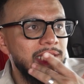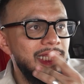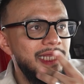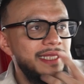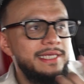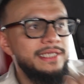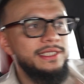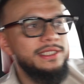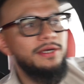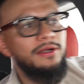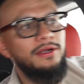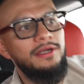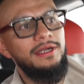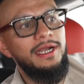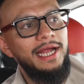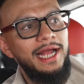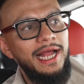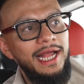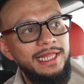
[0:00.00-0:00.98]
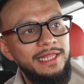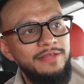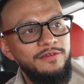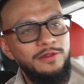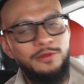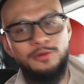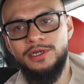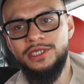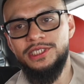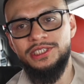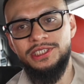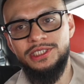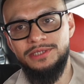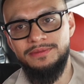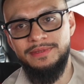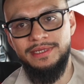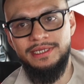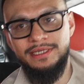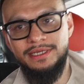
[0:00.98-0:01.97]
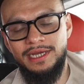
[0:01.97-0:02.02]
these are high level questions,
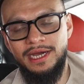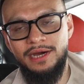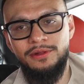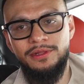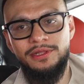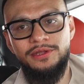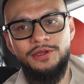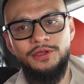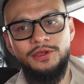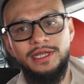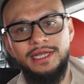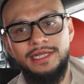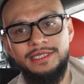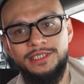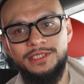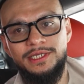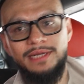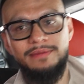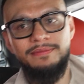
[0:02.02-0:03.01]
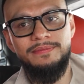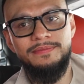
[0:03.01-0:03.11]
man. How old are you again, Shihab?